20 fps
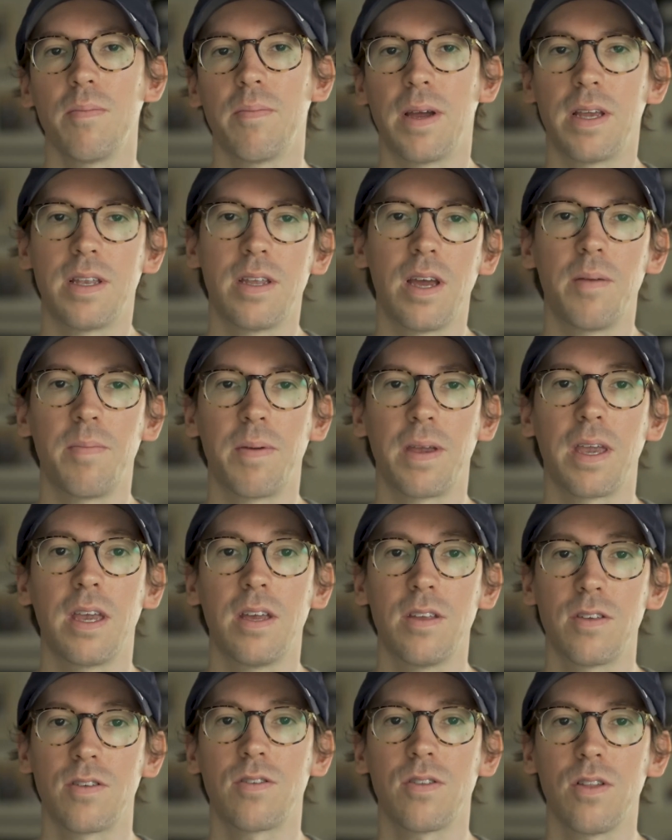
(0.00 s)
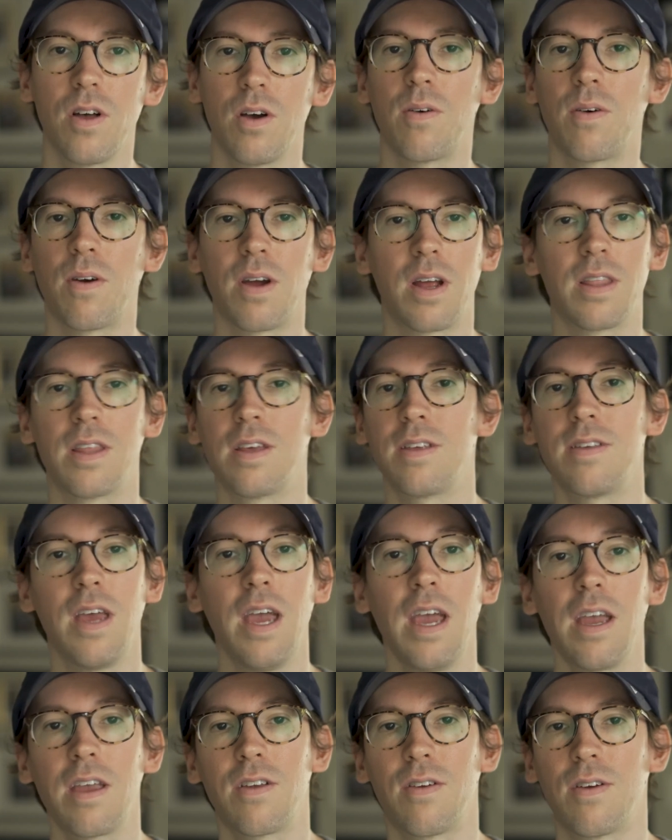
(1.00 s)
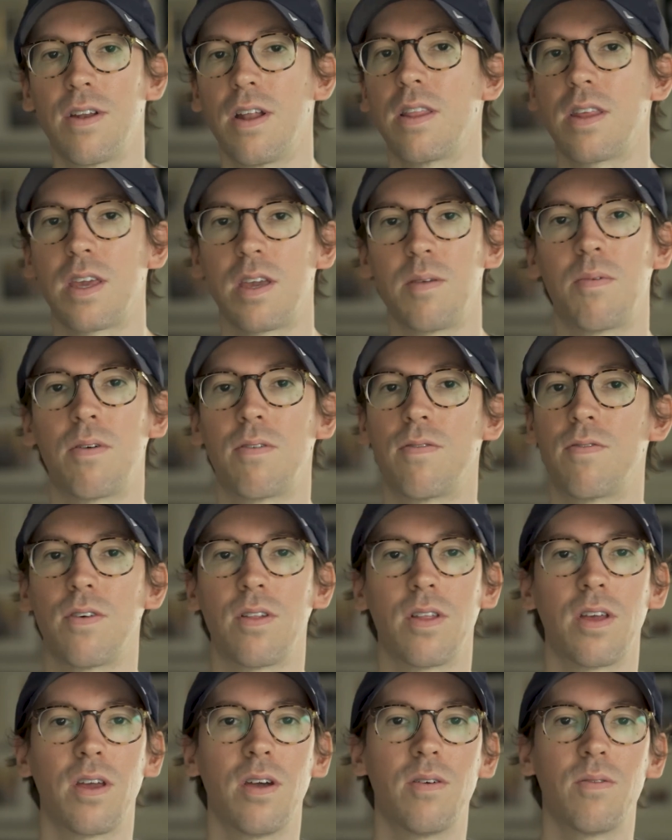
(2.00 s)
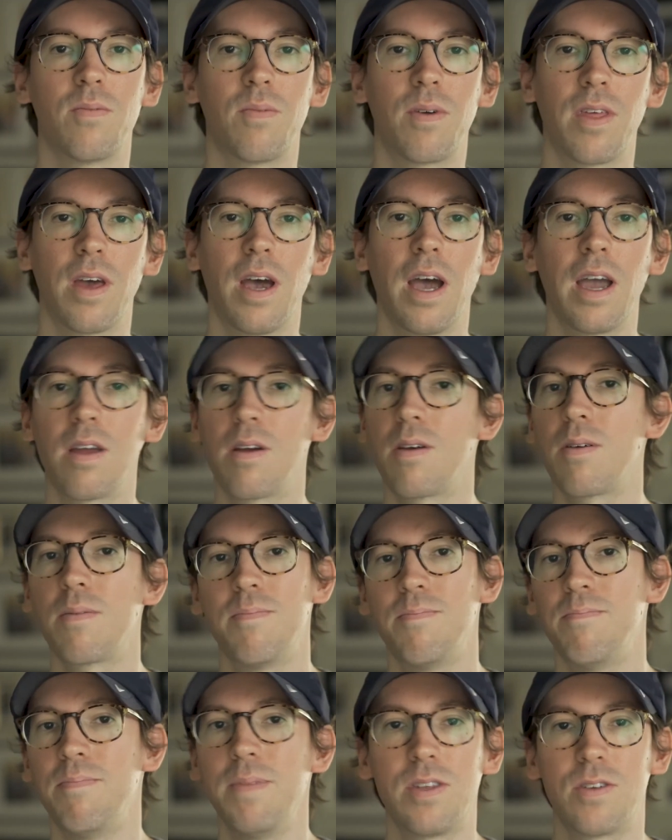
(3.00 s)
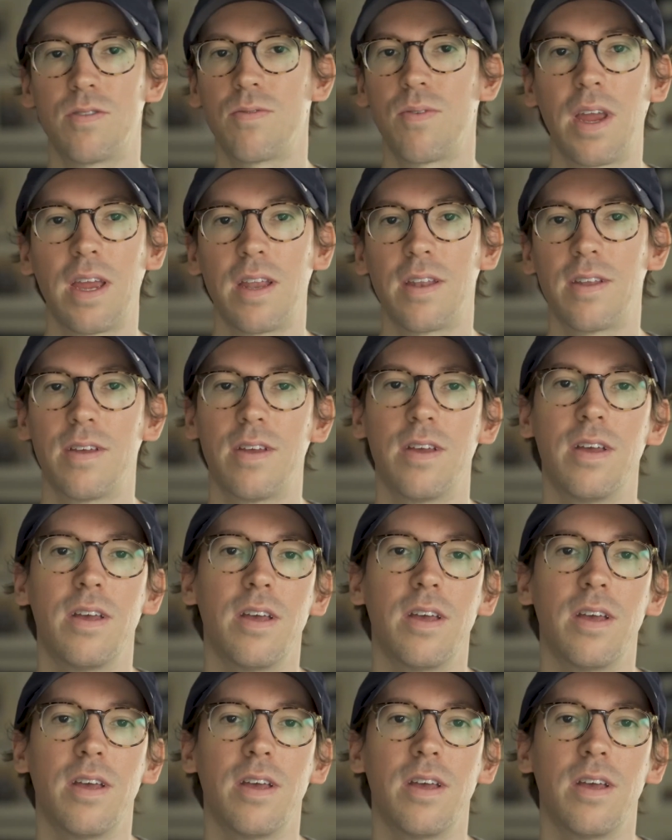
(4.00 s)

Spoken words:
my typing is slower and less accurate on the Keyboard Folio, with a higher miss rate.